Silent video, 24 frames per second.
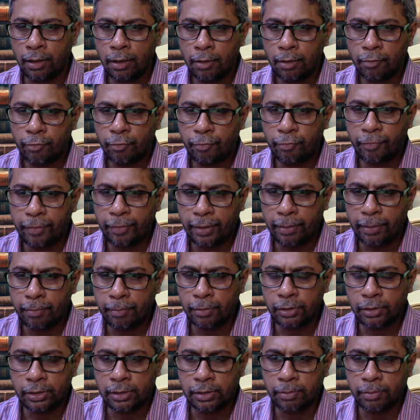
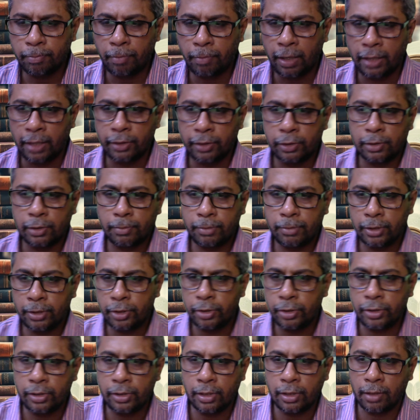famous biosphere
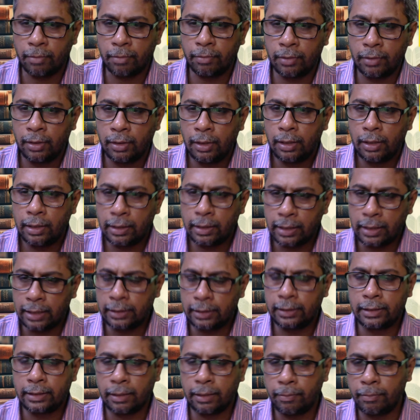reserve,
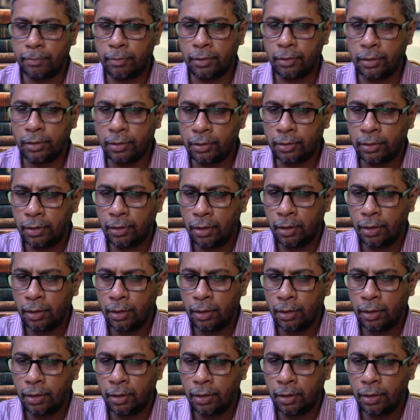Ranthambore,